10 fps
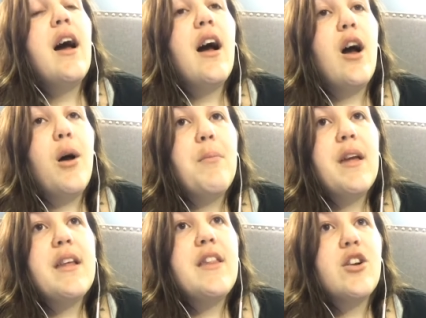
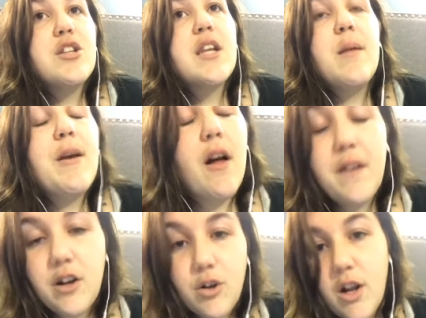They're just going to be on
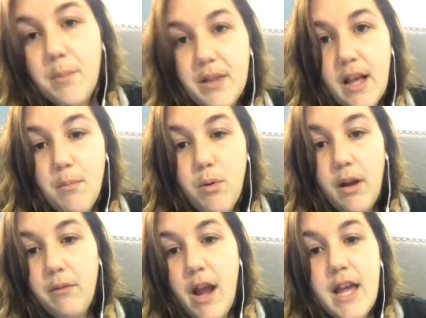there to creep at that
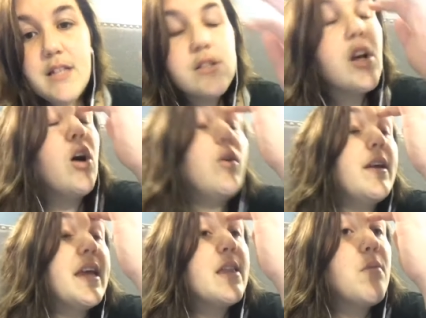point, right?
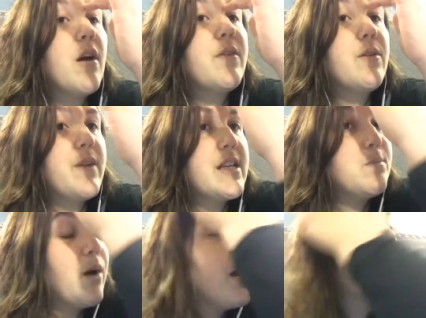So get them off your
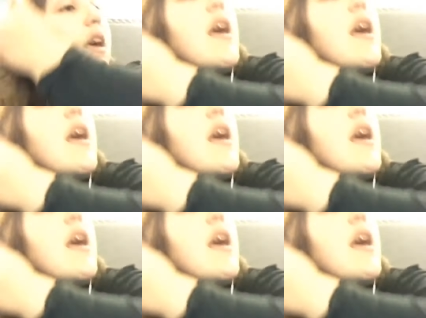Facebook.